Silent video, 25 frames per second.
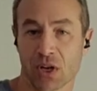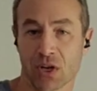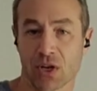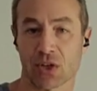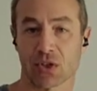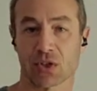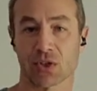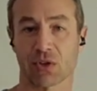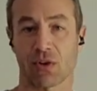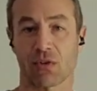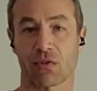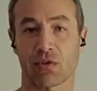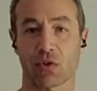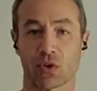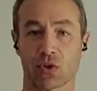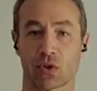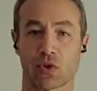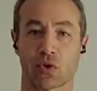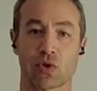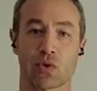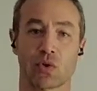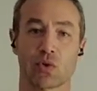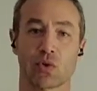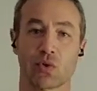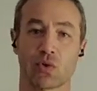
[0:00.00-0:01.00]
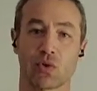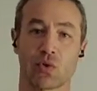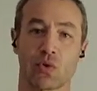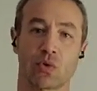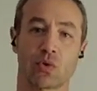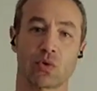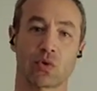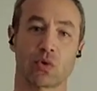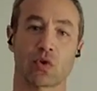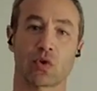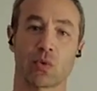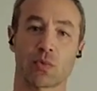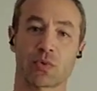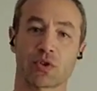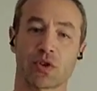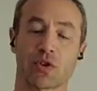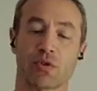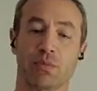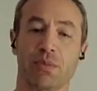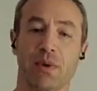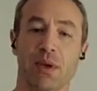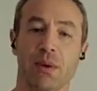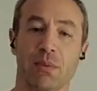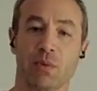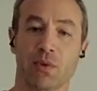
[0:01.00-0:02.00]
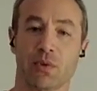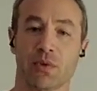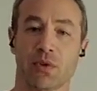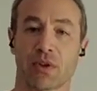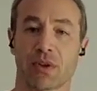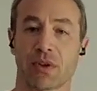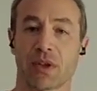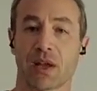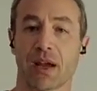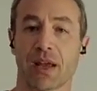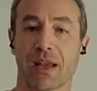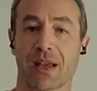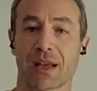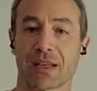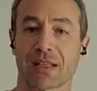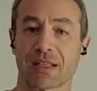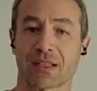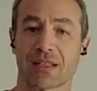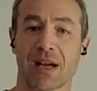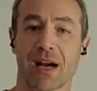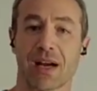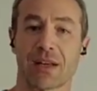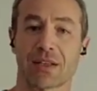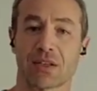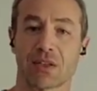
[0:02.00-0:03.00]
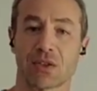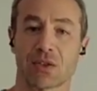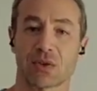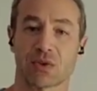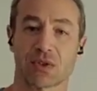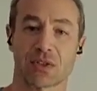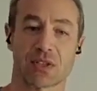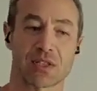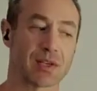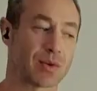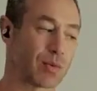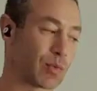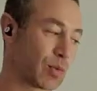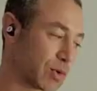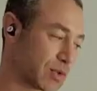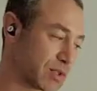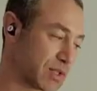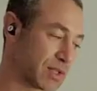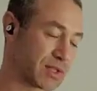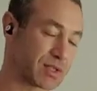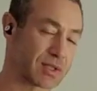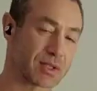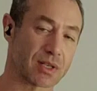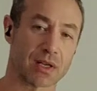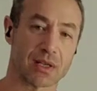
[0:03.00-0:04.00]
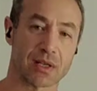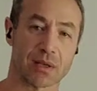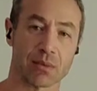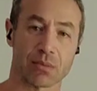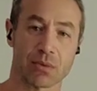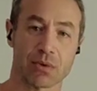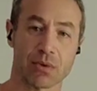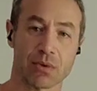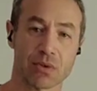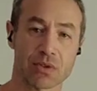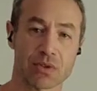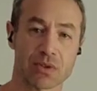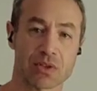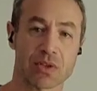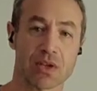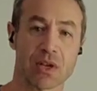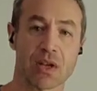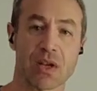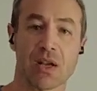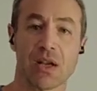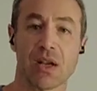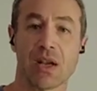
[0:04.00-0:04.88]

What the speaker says: So I've got two groups of people that are excited to see what's inside the box,